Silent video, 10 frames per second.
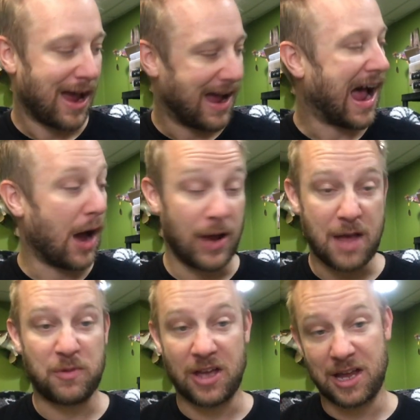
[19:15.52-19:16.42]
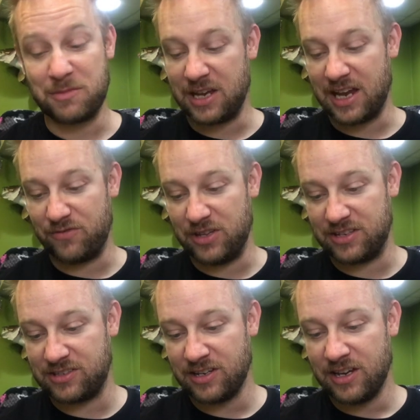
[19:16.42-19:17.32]
how happy I am to have
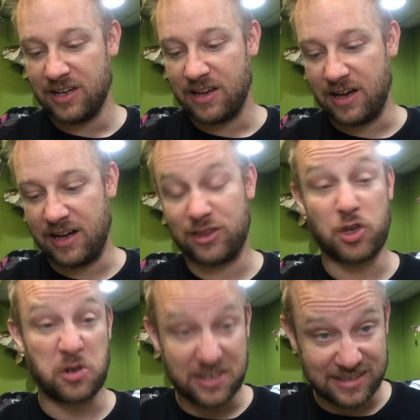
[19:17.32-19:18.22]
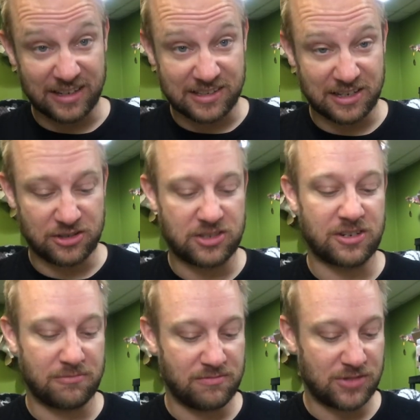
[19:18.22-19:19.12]
this 36-inch
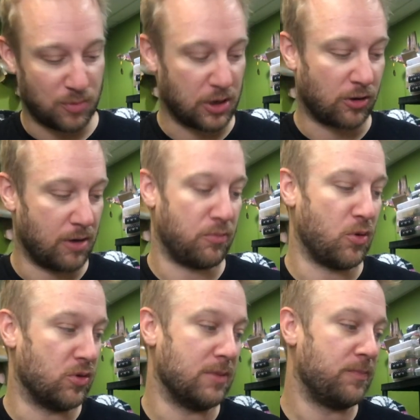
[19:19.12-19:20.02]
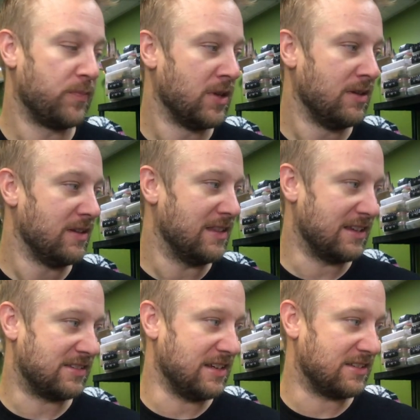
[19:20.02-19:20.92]
split grip Bullwhip.
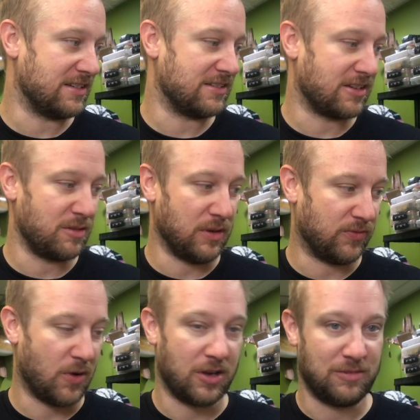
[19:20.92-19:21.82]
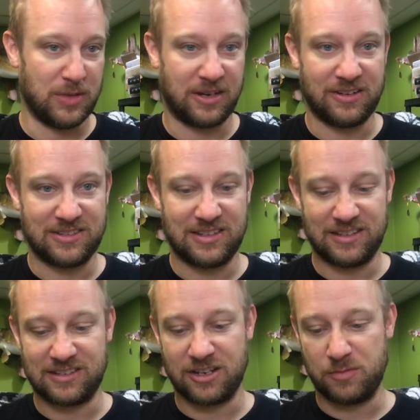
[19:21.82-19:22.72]
This season's going to be fun because this
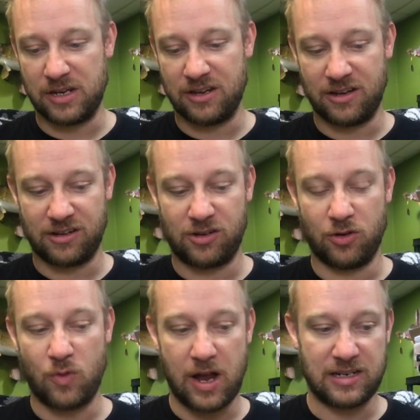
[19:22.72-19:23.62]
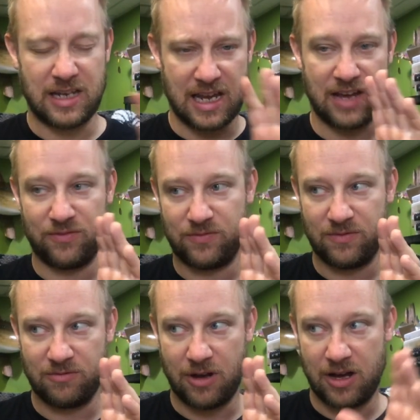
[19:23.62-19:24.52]
is going to be a good rod to have
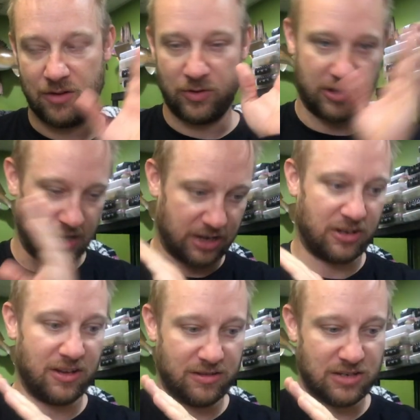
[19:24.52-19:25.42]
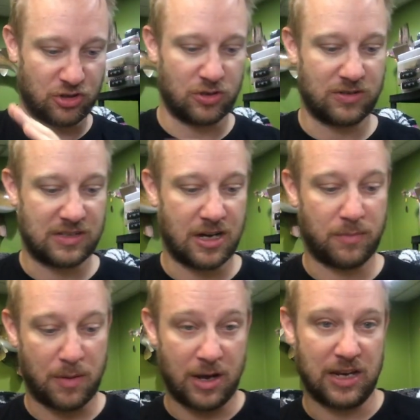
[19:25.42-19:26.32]
with the next additional
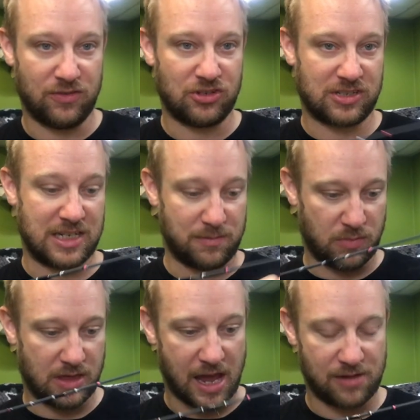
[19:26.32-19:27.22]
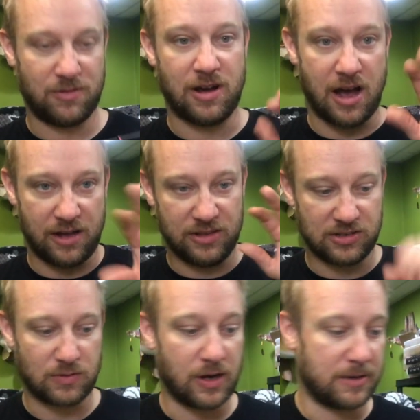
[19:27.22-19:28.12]
setup. I might even just keep that on
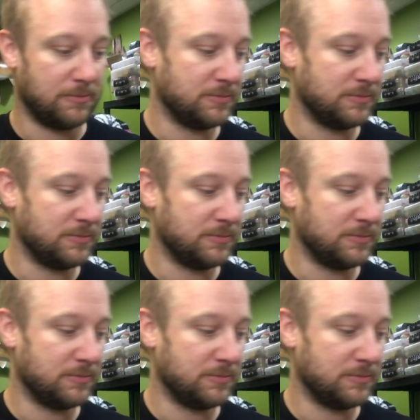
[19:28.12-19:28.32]
this rod.